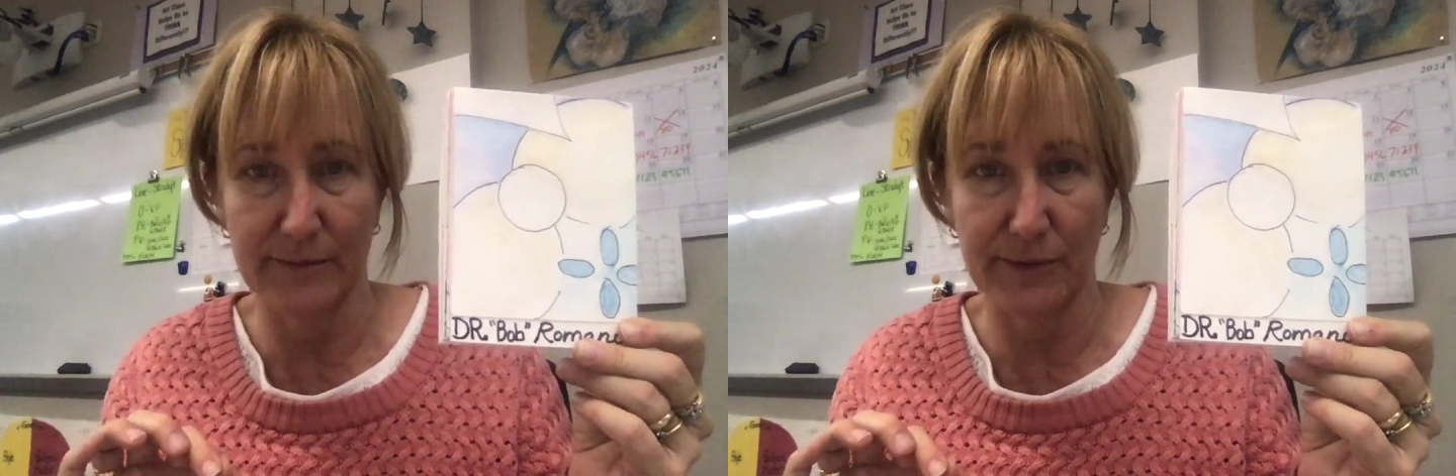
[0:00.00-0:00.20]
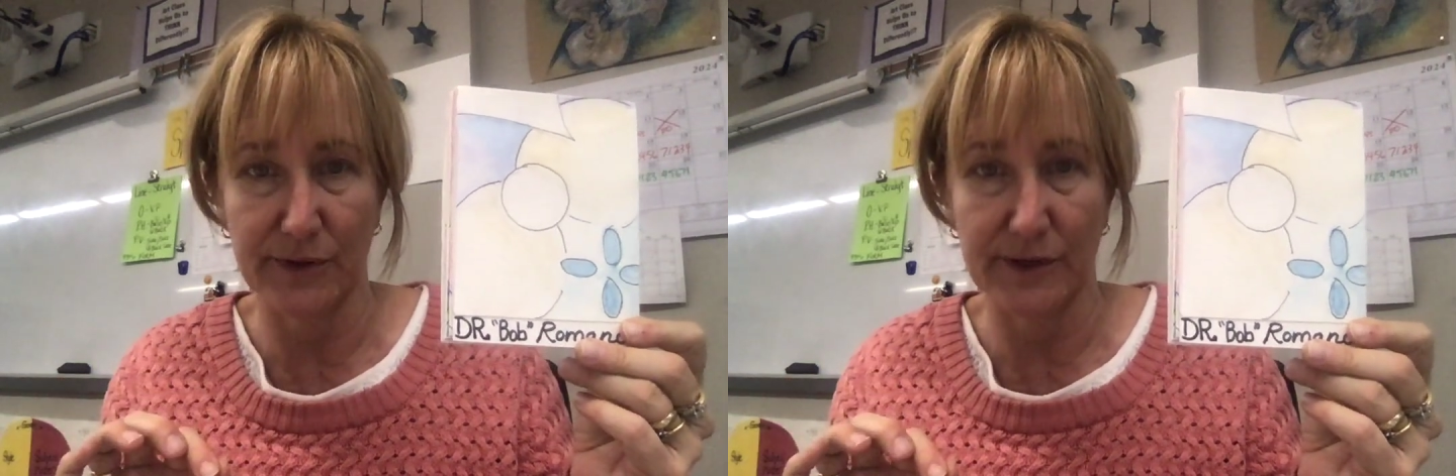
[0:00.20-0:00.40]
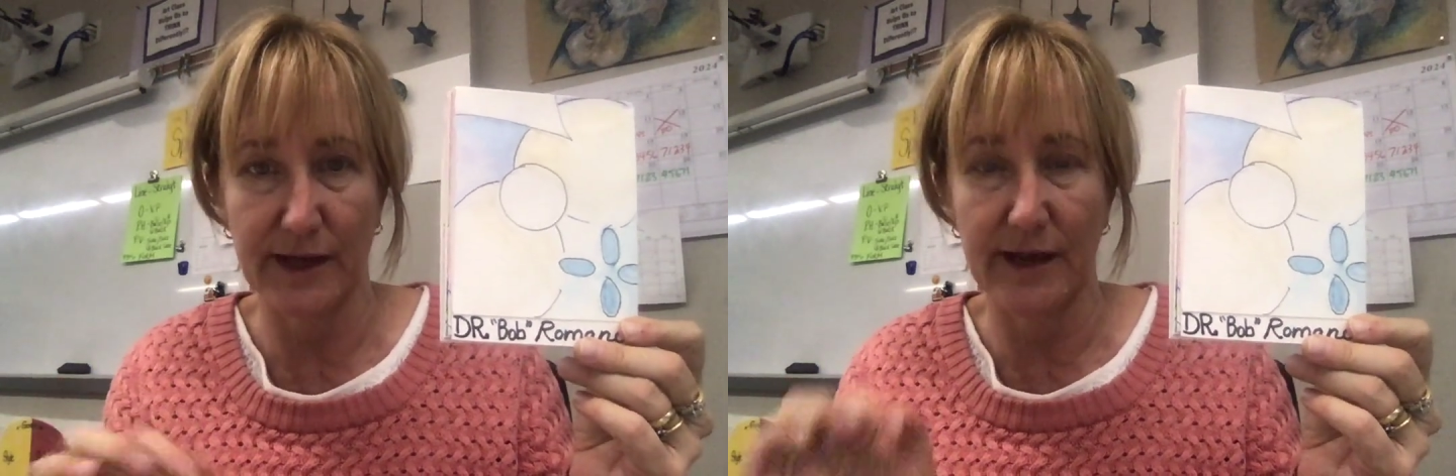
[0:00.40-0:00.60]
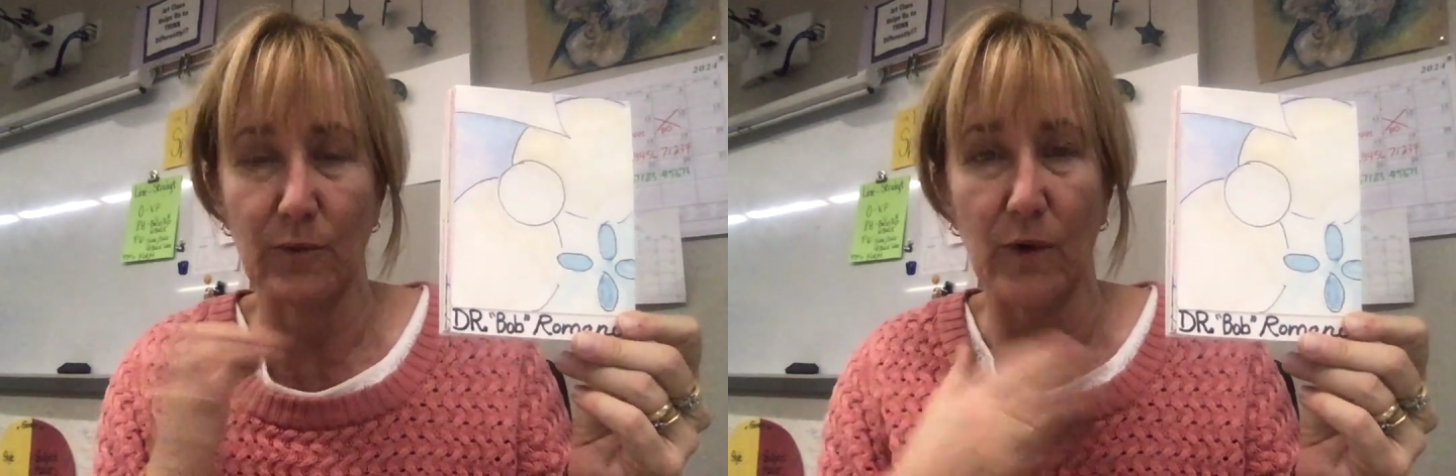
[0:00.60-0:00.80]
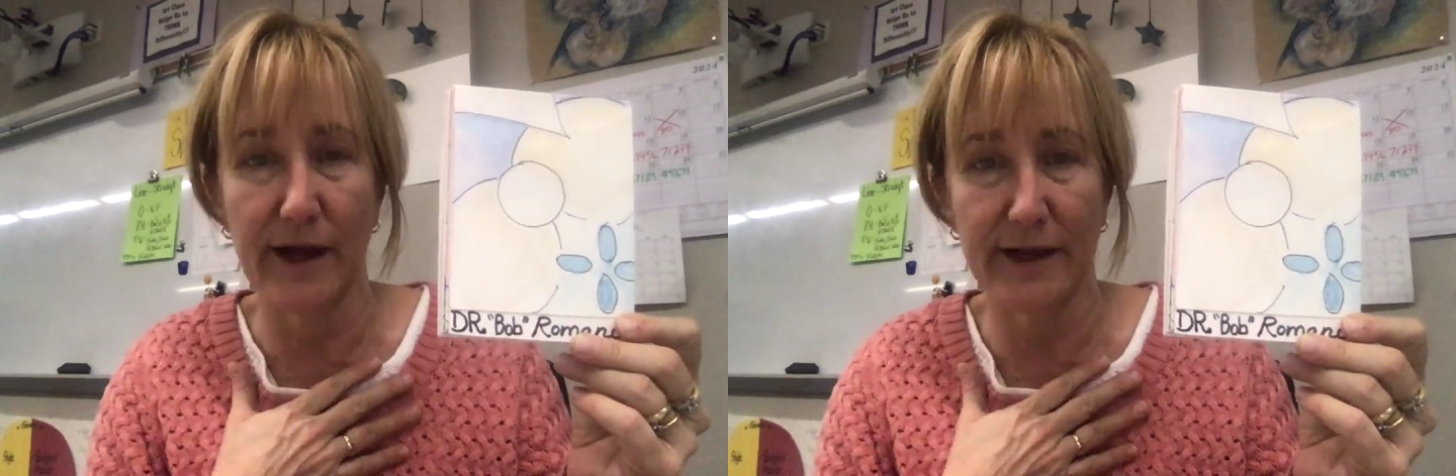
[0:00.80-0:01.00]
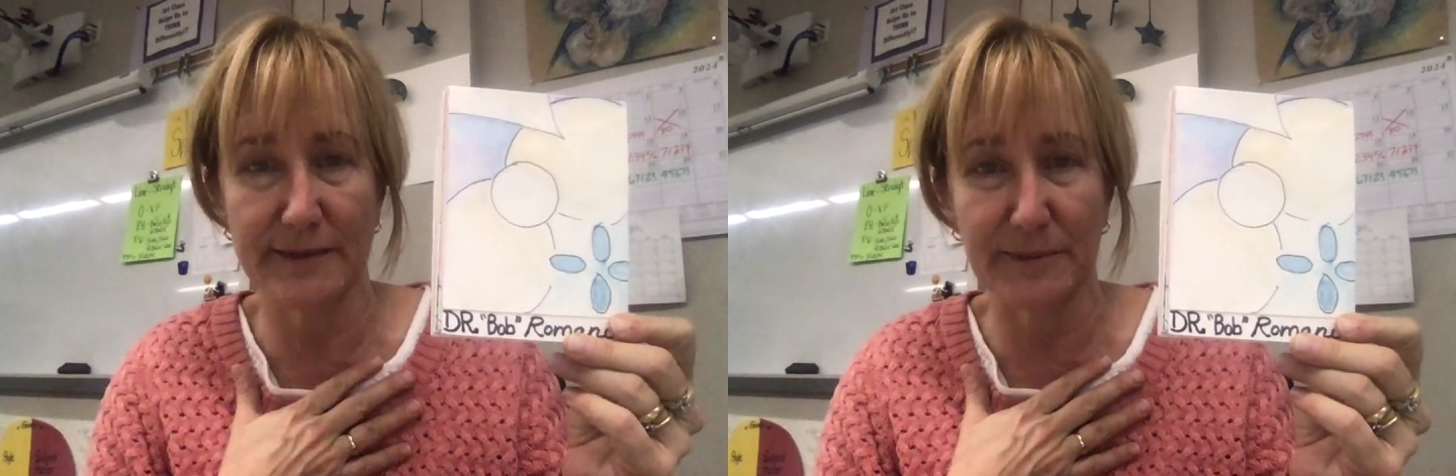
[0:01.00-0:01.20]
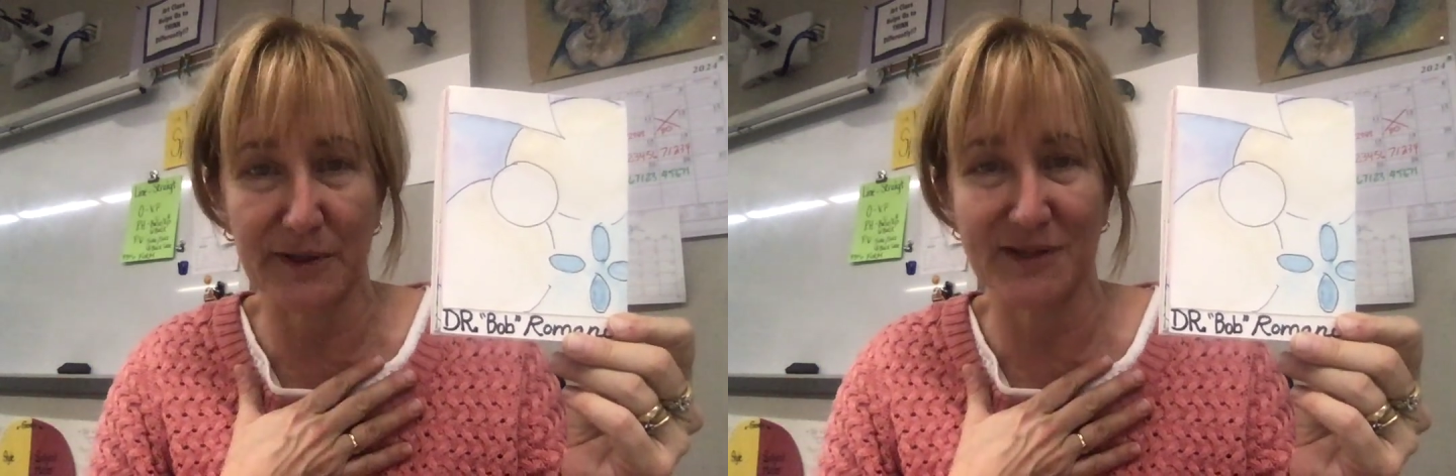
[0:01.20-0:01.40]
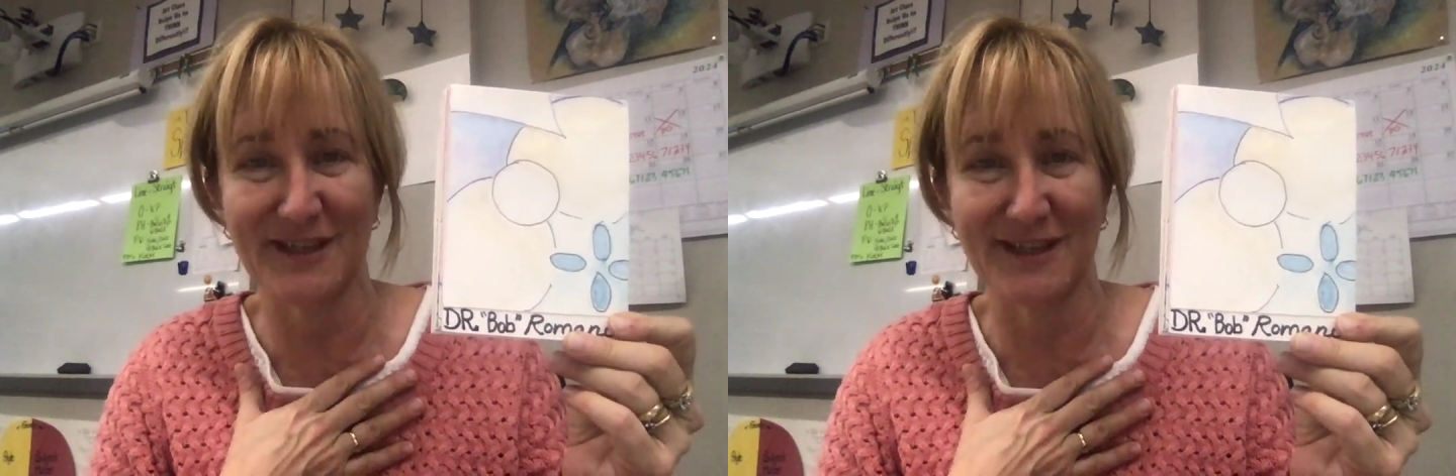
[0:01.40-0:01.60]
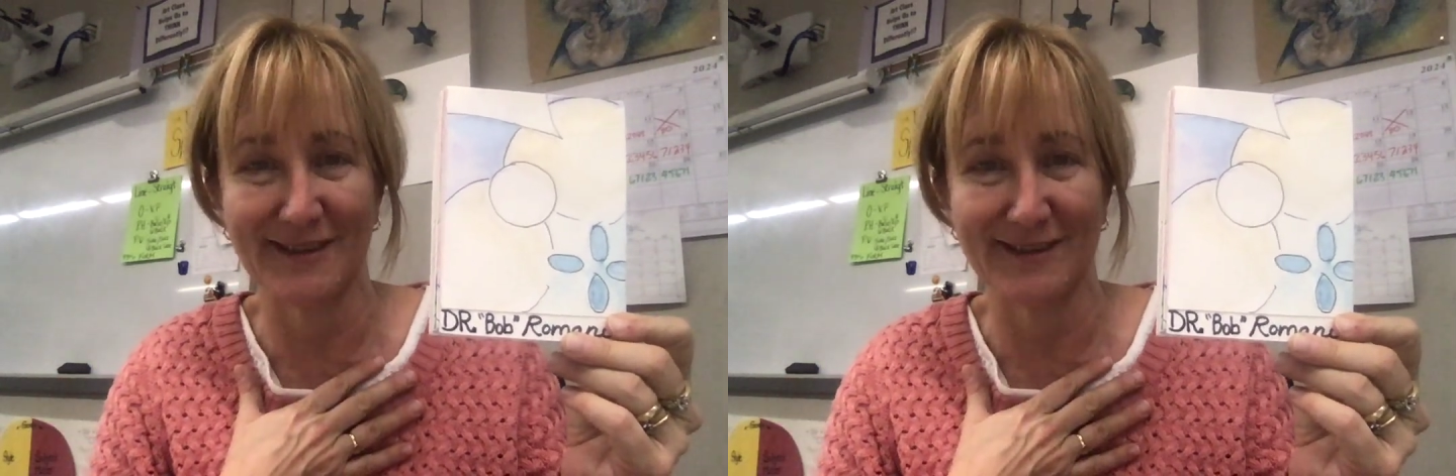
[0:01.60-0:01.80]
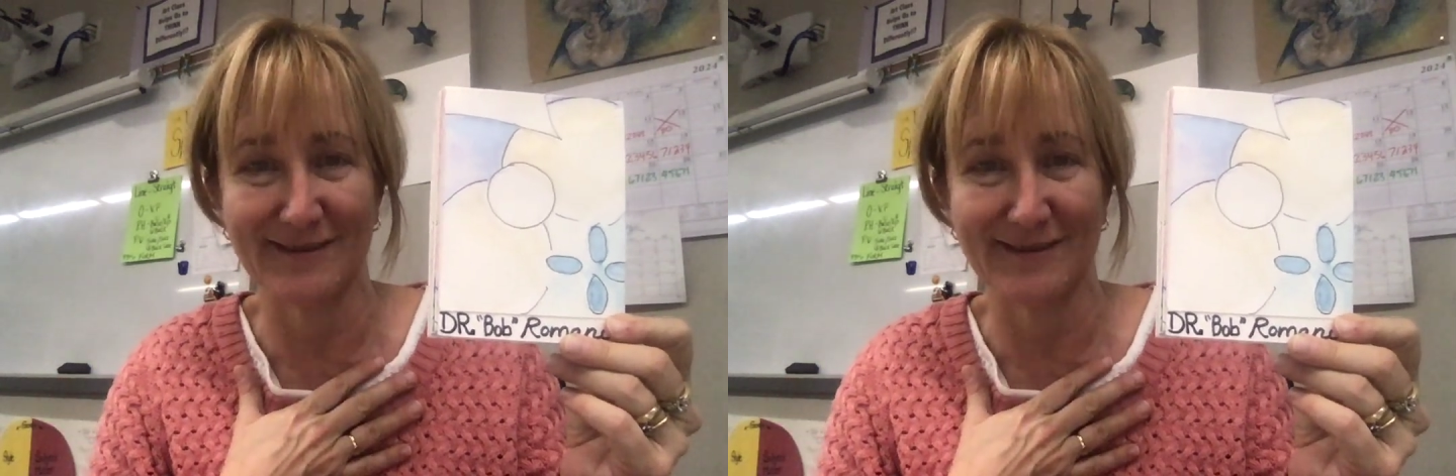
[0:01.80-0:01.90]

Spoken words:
book and why it's personal.